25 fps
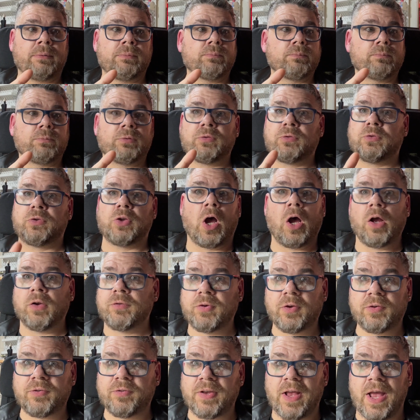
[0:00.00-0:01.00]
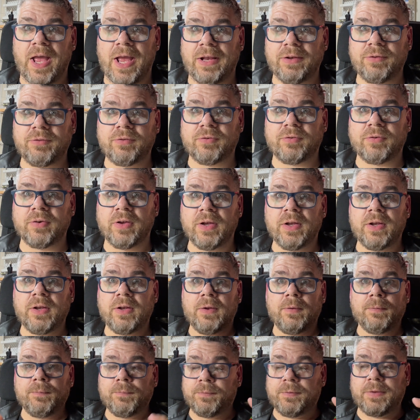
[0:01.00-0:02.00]
starter sets.
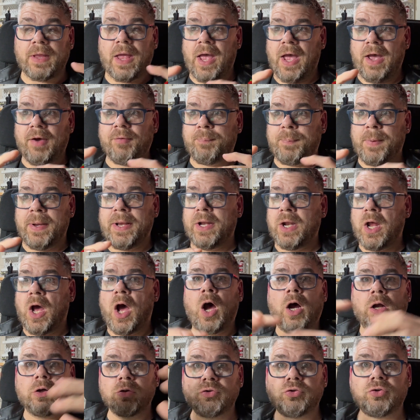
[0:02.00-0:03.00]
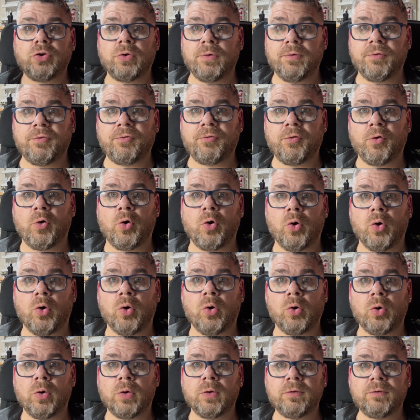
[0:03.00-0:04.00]
there have been
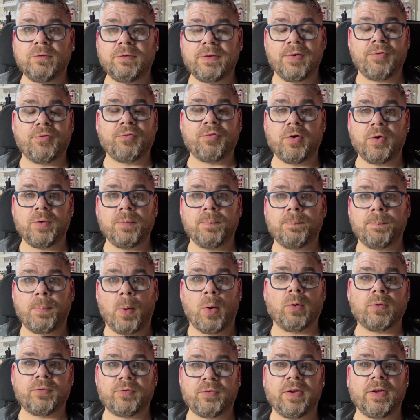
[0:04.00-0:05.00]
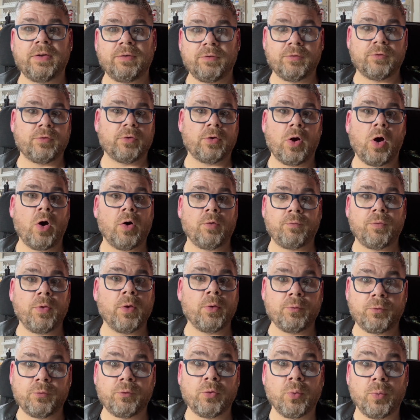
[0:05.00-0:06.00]
104 different boxings of
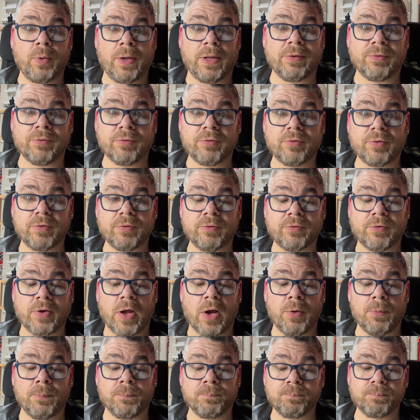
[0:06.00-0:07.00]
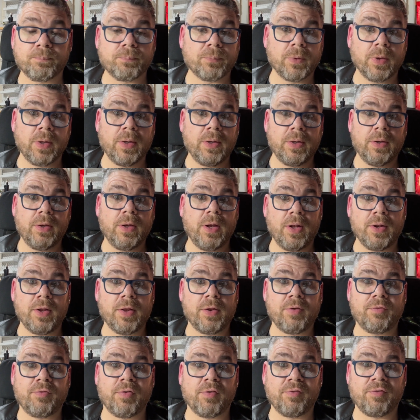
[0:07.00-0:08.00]
those toolings. So
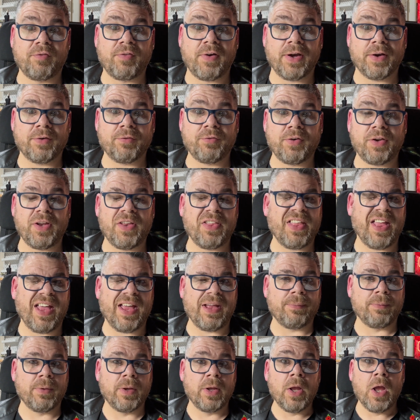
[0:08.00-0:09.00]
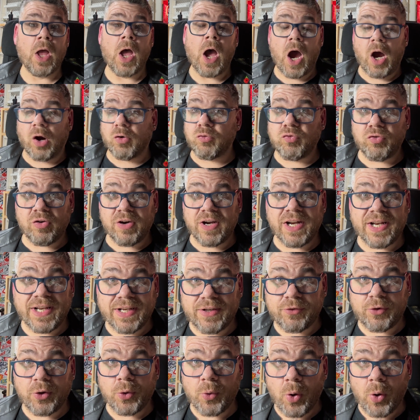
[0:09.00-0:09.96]
another fun fact for you there. I really do